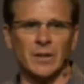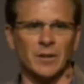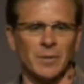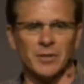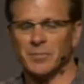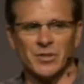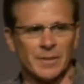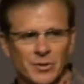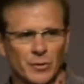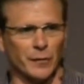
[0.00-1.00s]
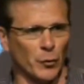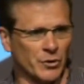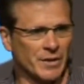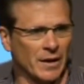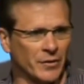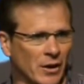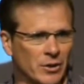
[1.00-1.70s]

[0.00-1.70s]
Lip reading: that there must be some sort of force out there.